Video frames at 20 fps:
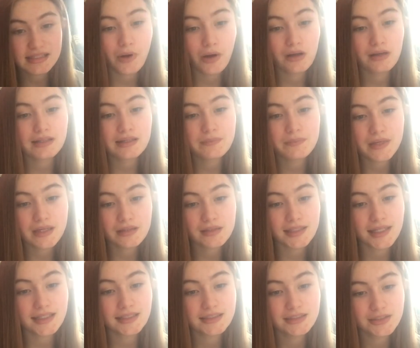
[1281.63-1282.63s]

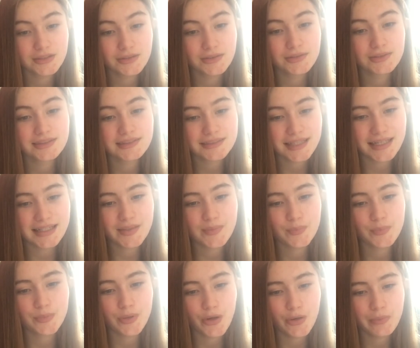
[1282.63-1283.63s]
Polymethyl
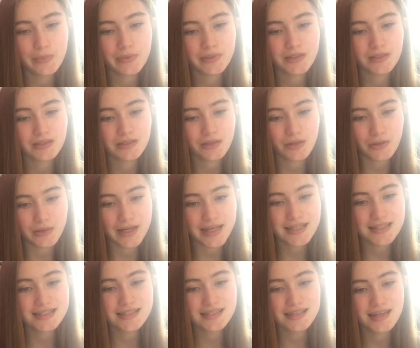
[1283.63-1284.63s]

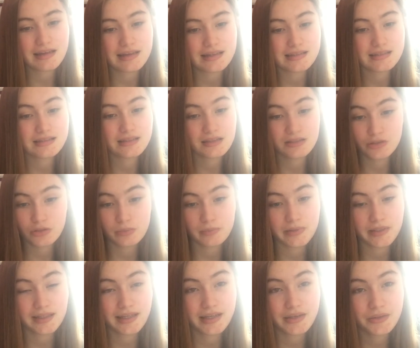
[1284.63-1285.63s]
2-thiopropanoate is
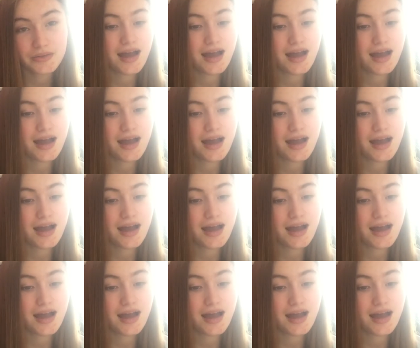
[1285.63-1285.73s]
superglue,